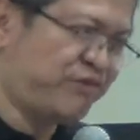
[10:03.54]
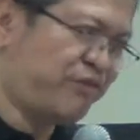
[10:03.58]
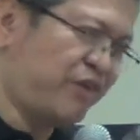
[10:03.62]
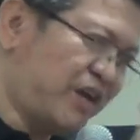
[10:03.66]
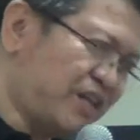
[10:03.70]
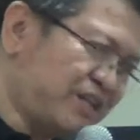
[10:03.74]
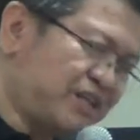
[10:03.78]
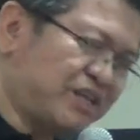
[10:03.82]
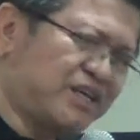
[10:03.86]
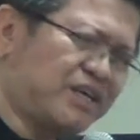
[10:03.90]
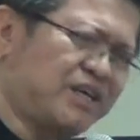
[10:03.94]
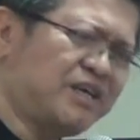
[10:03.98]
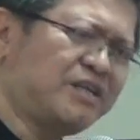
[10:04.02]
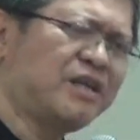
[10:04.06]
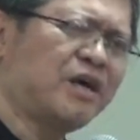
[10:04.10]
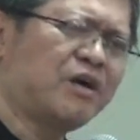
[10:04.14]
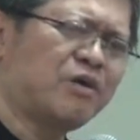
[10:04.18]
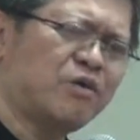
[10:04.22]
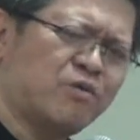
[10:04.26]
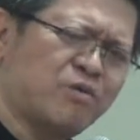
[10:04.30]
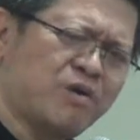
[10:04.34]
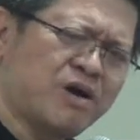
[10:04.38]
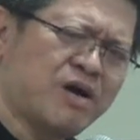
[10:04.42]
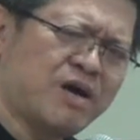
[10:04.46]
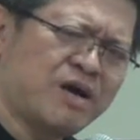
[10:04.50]
Failed again?
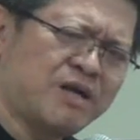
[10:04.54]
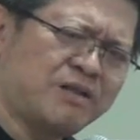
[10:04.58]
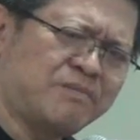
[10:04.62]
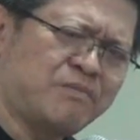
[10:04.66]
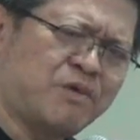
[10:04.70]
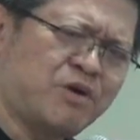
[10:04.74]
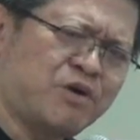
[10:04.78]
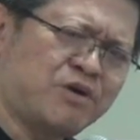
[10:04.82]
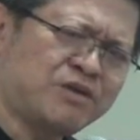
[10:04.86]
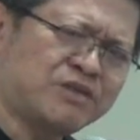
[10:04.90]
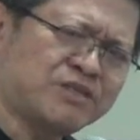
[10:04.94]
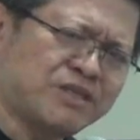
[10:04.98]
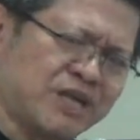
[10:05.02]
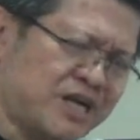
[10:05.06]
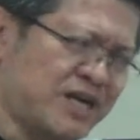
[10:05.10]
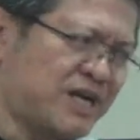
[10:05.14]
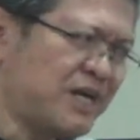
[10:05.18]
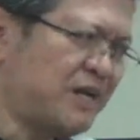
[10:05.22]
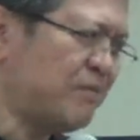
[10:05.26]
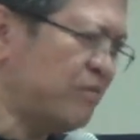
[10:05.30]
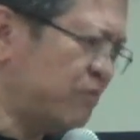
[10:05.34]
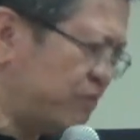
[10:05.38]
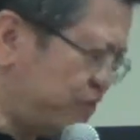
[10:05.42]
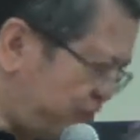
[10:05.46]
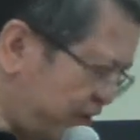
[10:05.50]
One more
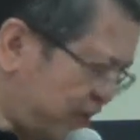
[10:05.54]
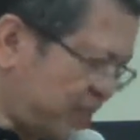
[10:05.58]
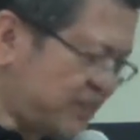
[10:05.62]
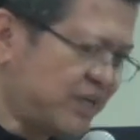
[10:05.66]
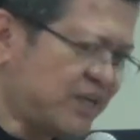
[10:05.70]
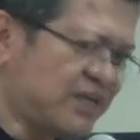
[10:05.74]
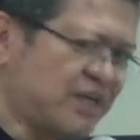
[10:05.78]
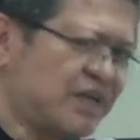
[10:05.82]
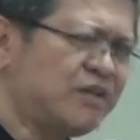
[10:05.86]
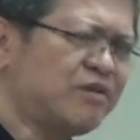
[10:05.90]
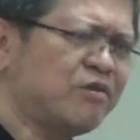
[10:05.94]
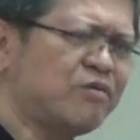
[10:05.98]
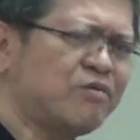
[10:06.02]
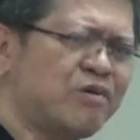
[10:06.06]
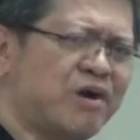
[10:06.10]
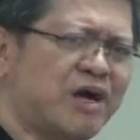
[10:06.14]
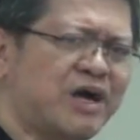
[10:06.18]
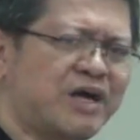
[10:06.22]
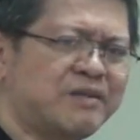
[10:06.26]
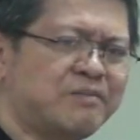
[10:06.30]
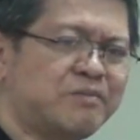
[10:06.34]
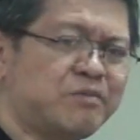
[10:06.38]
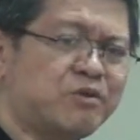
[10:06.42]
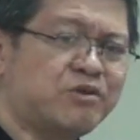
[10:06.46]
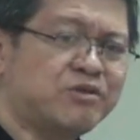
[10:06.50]
time. Failed again?
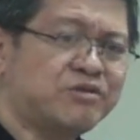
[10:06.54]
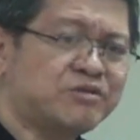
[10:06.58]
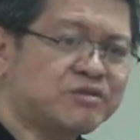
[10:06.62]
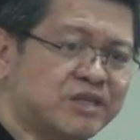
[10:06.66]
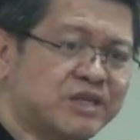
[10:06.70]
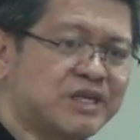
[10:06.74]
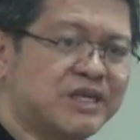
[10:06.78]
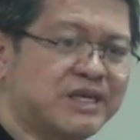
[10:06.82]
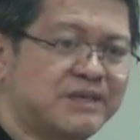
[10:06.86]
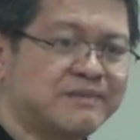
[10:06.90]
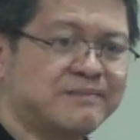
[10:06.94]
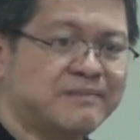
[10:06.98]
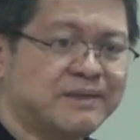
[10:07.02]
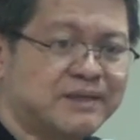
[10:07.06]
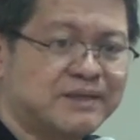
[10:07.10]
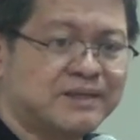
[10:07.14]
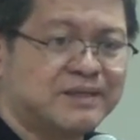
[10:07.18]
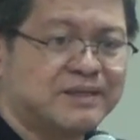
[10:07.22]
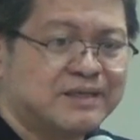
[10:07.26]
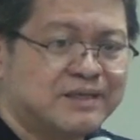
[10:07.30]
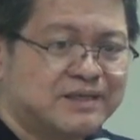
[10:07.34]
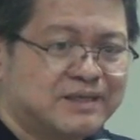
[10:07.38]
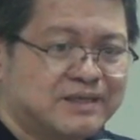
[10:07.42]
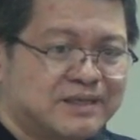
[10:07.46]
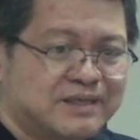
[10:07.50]
One more time.
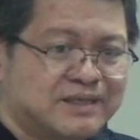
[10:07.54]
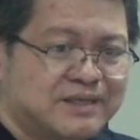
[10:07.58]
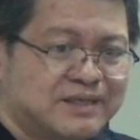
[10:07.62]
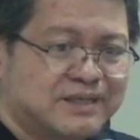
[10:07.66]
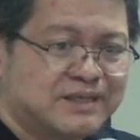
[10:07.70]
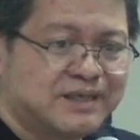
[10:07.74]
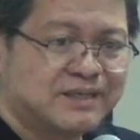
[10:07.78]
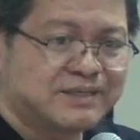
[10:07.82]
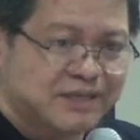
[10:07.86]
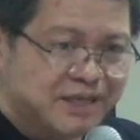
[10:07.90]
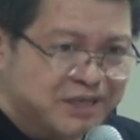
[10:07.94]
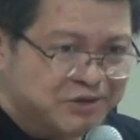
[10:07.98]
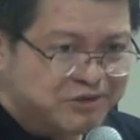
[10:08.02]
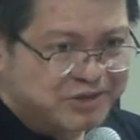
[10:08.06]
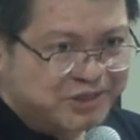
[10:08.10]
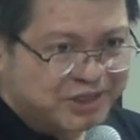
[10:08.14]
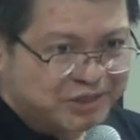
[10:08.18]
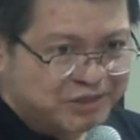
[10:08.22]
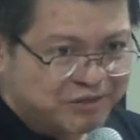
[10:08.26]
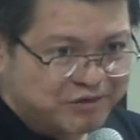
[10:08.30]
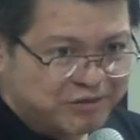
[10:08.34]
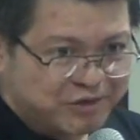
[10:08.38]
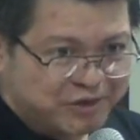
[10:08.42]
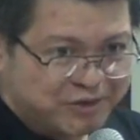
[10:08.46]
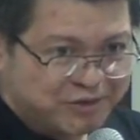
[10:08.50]

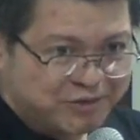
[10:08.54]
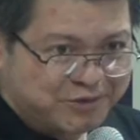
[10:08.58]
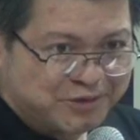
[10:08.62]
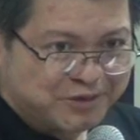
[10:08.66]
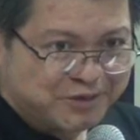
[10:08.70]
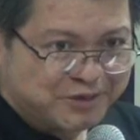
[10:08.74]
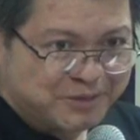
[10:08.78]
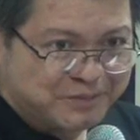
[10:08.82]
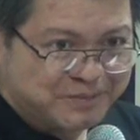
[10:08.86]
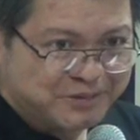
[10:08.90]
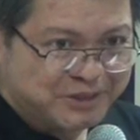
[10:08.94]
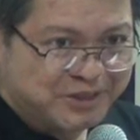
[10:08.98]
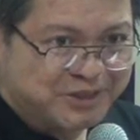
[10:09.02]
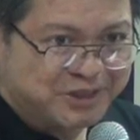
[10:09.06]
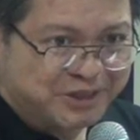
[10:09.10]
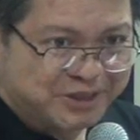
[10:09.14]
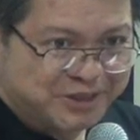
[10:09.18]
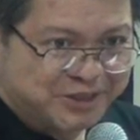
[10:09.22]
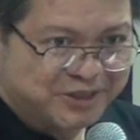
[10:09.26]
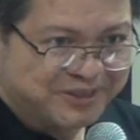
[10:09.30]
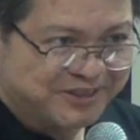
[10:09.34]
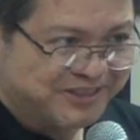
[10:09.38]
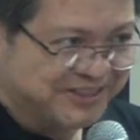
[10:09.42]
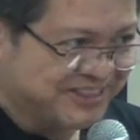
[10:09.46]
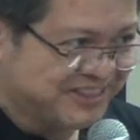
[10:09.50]
1,000 of those
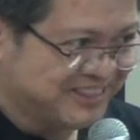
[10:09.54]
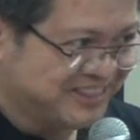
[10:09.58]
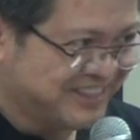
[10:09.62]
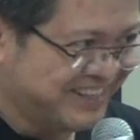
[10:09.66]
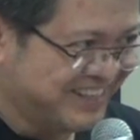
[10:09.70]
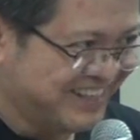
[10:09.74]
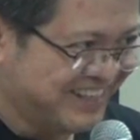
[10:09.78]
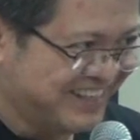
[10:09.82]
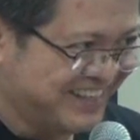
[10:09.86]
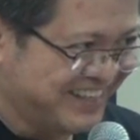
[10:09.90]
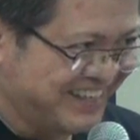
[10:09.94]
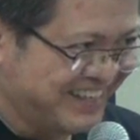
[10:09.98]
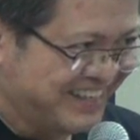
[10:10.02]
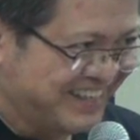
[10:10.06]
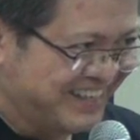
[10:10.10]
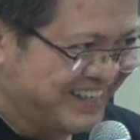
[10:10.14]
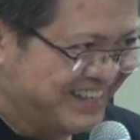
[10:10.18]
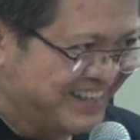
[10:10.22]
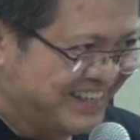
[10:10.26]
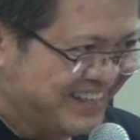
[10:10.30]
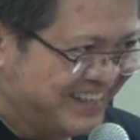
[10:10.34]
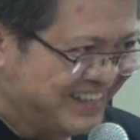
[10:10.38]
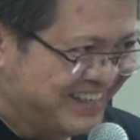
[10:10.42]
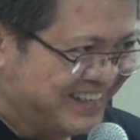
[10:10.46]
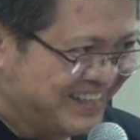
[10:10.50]
decisions.
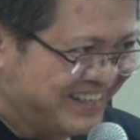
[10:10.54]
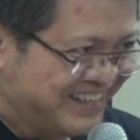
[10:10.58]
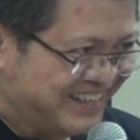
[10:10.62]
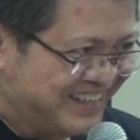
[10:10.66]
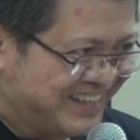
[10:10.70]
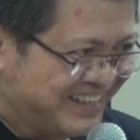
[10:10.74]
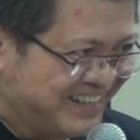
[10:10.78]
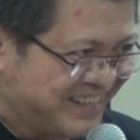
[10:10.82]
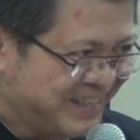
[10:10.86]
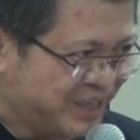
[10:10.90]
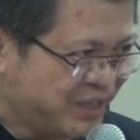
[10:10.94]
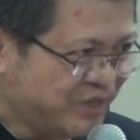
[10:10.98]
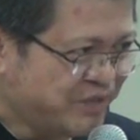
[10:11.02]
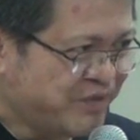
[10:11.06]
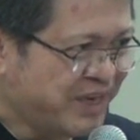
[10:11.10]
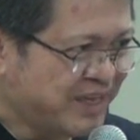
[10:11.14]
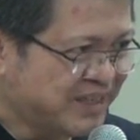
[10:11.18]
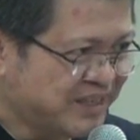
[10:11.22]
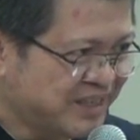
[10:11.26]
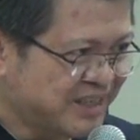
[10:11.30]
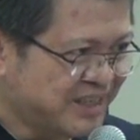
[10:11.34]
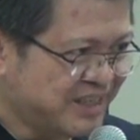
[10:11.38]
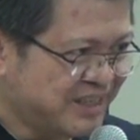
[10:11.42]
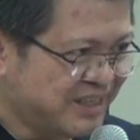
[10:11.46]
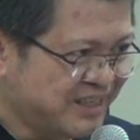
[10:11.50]
And
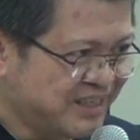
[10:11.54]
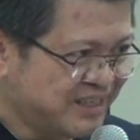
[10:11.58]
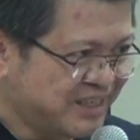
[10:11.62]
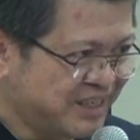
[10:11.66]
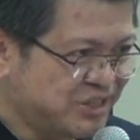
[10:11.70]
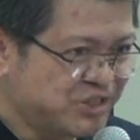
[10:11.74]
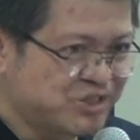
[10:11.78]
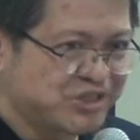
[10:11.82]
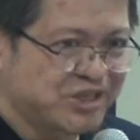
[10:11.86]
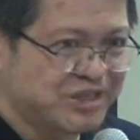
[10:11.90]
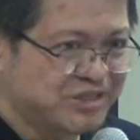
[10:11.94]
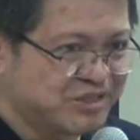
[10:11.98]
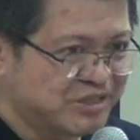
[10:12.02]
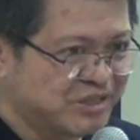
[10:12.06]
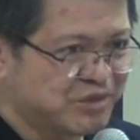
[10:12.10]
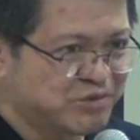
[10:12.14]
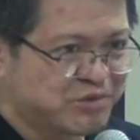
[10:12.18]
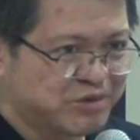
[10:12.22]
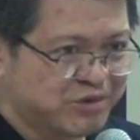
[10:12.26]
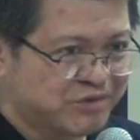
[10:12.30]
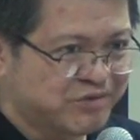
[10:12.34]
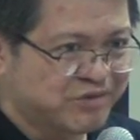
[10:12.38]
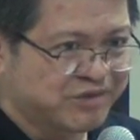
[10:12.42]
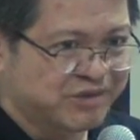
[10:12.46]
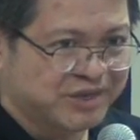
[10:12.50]
finally, he changed the
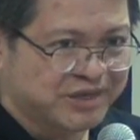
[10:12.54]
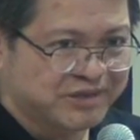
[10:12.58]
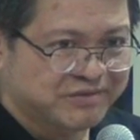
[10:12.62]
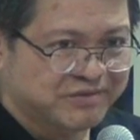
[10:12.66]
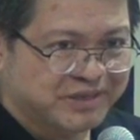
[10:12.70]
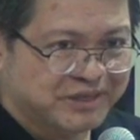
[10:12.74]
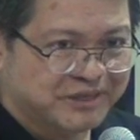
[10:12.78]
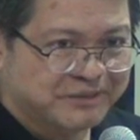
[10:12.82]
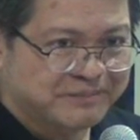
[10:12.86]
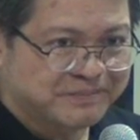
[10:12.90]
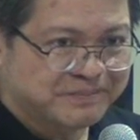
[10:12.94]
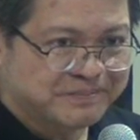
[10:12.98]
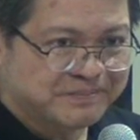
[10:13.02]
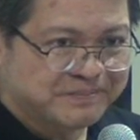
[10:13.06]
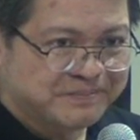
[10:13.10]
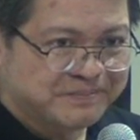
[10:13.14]
world forever.